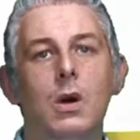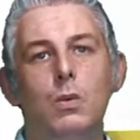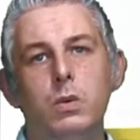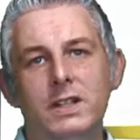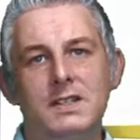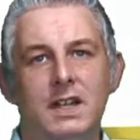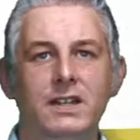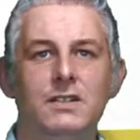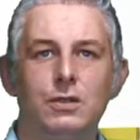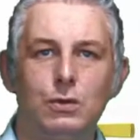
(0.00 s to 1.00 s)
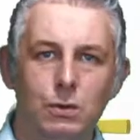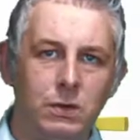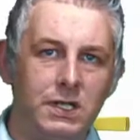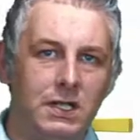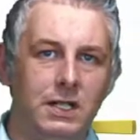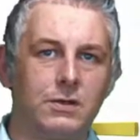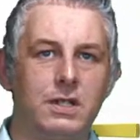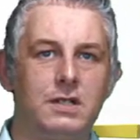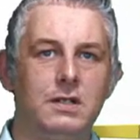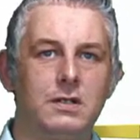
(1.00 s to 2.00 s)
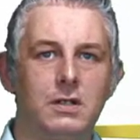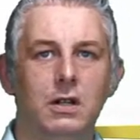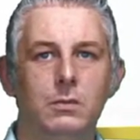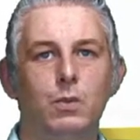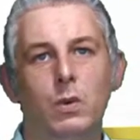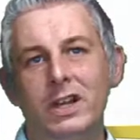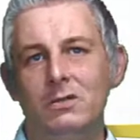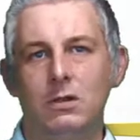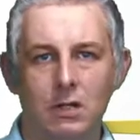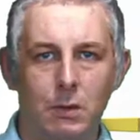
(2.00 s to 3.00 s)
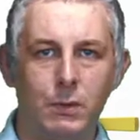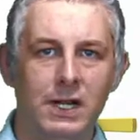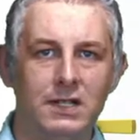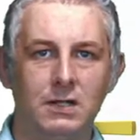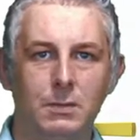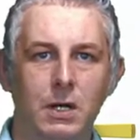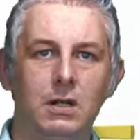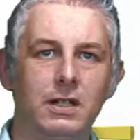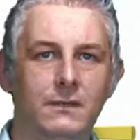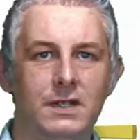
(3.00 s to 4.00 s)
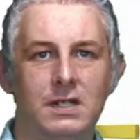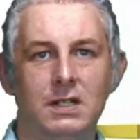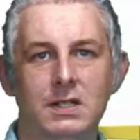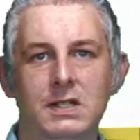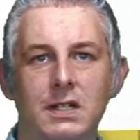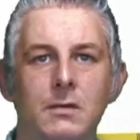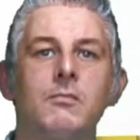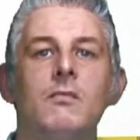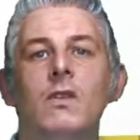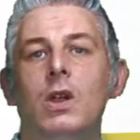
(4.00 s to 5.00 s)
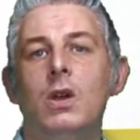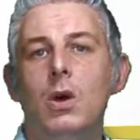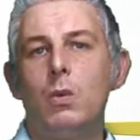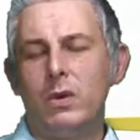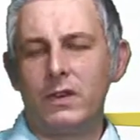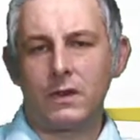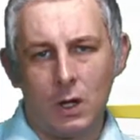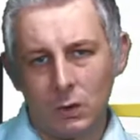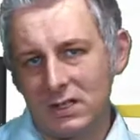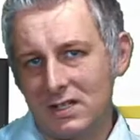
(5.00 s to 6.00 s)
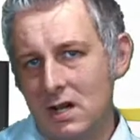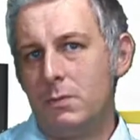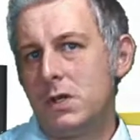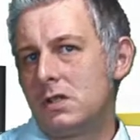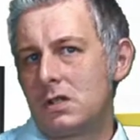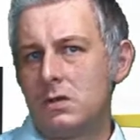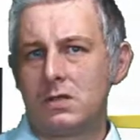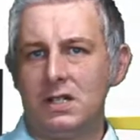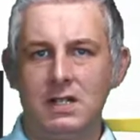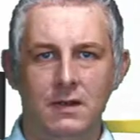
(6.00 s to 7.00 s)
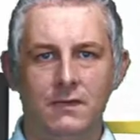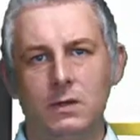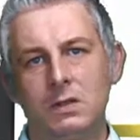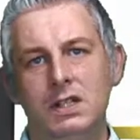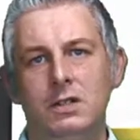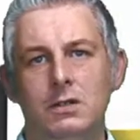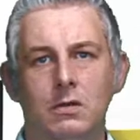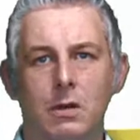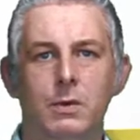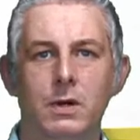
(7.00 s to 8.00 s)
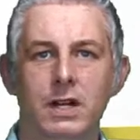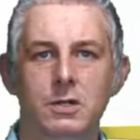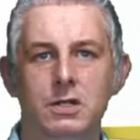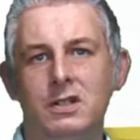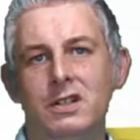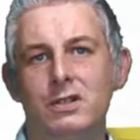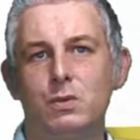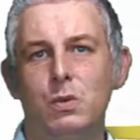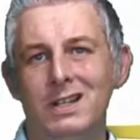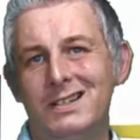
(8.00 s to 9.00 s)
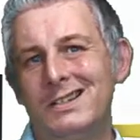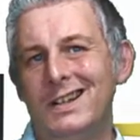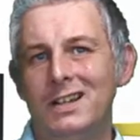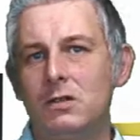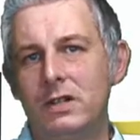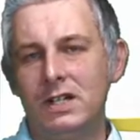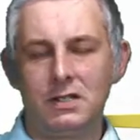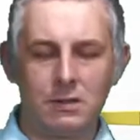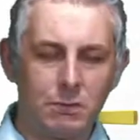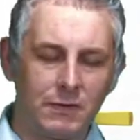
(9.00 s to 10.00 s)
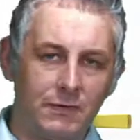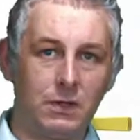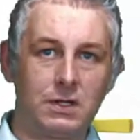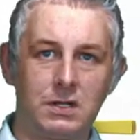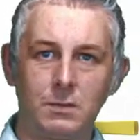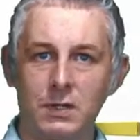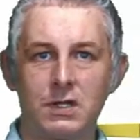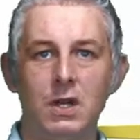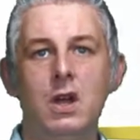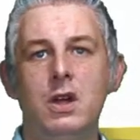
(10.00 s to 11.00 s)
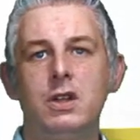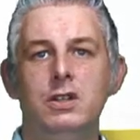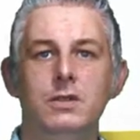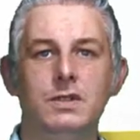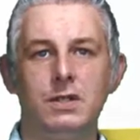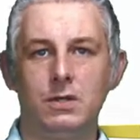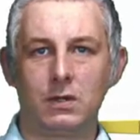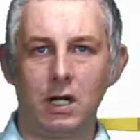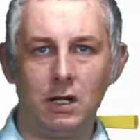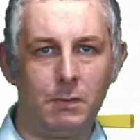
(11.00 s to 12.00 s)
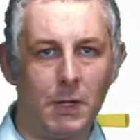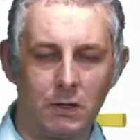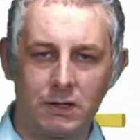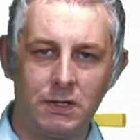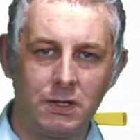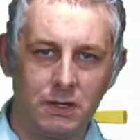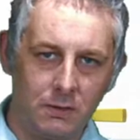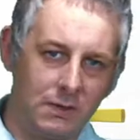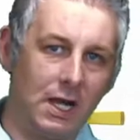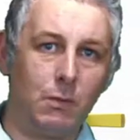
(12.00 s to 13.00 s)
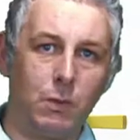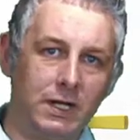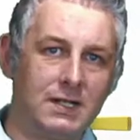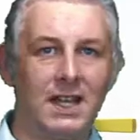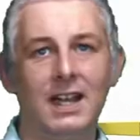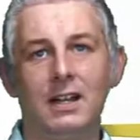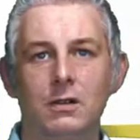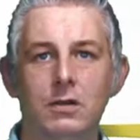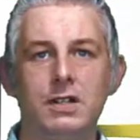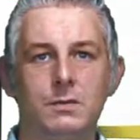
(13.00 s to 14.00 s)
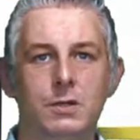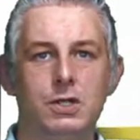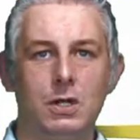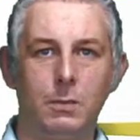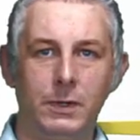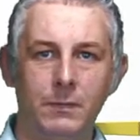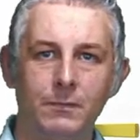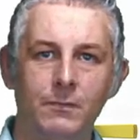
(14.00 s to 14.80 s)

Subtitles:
Winter is always an interesting time when you are operating a parking facility, with colder temperatures causing difficulty in your operation, as well as an increased number of customers using your car park to do their winter and Christmas shopping.